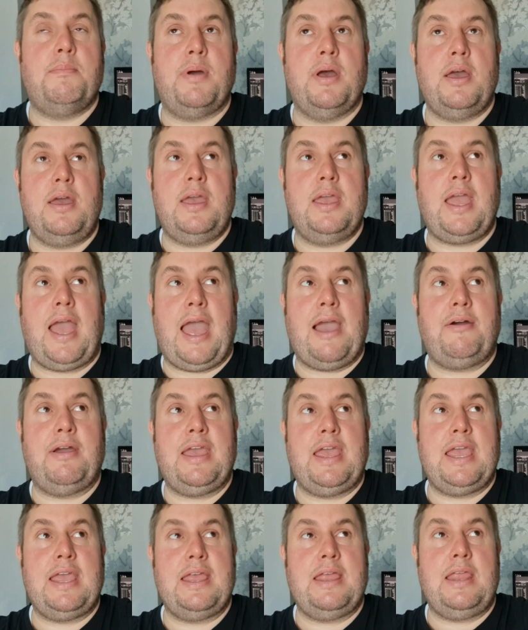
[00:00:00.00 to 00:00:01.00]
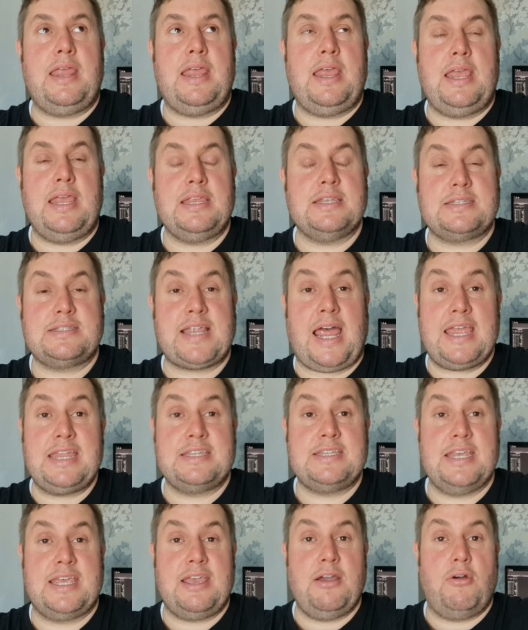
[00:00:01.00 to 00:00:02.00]
But out here, it's day
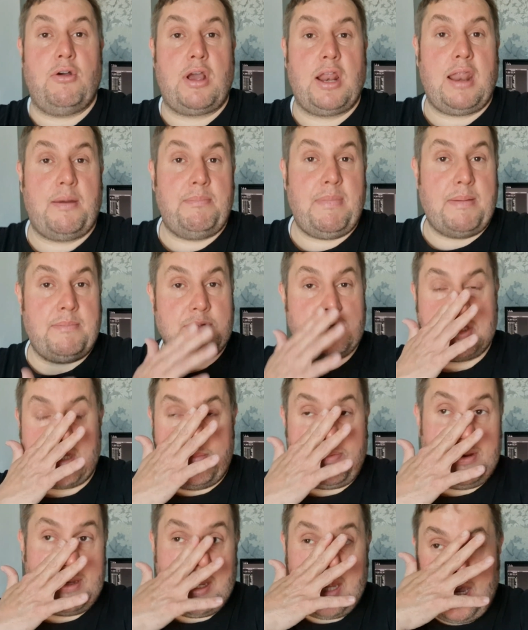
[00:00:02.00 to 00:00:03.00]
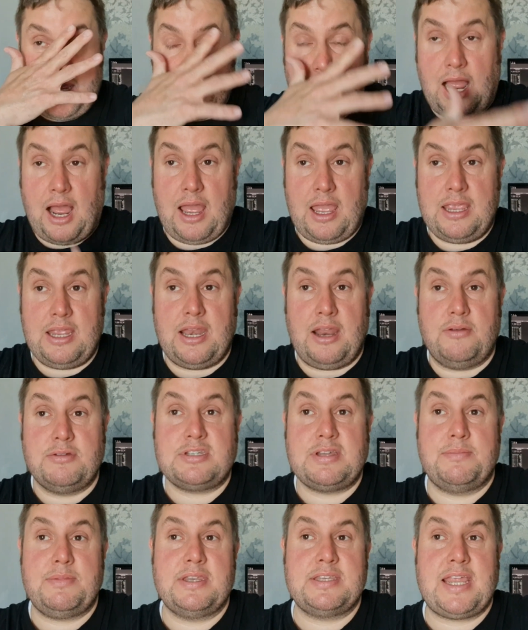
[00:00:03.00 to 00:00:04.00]
ticket or club membership, and you know,
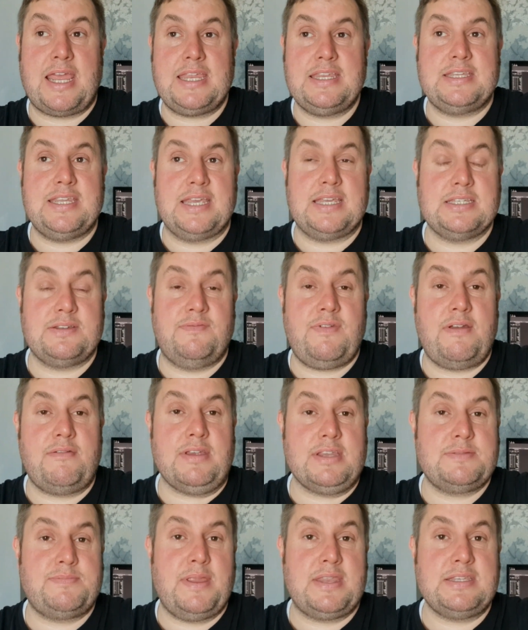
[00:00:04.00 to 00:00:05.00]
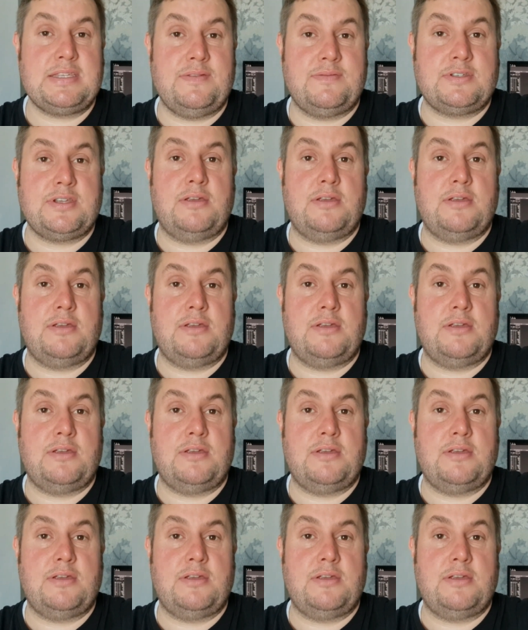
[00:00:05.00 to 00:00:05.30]
some of the day tickets are very expensive.